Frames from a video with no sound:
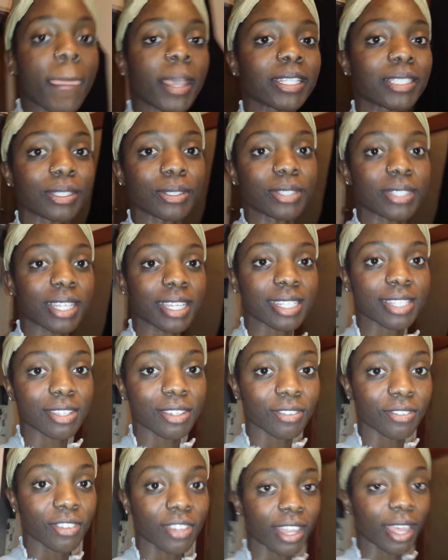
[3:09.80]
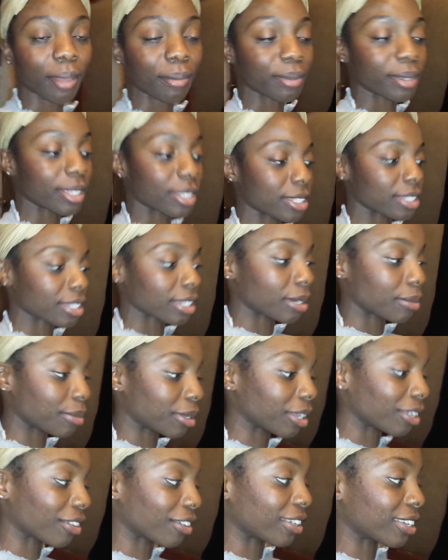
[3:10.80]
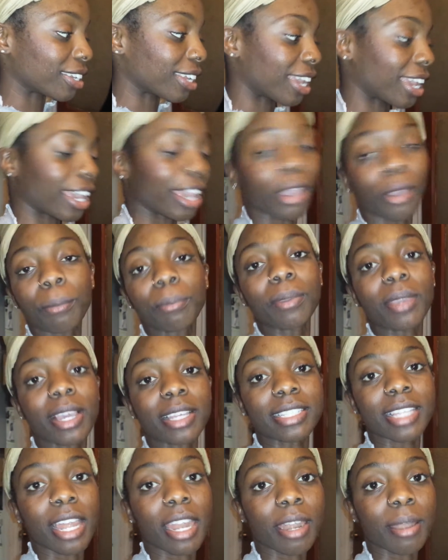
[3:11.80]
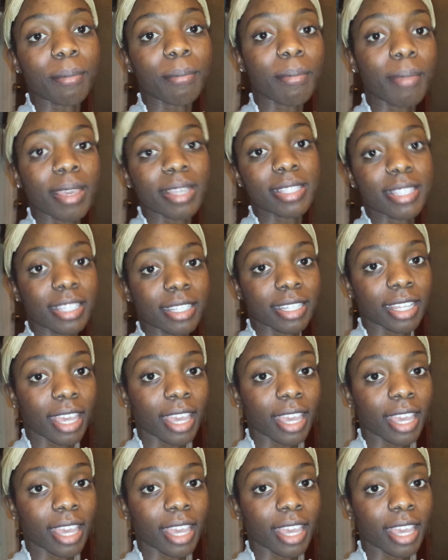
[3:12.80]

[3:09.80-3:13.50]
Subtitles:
So stay tuned for that because it's gonna be a great day. I hope you guys had an amazing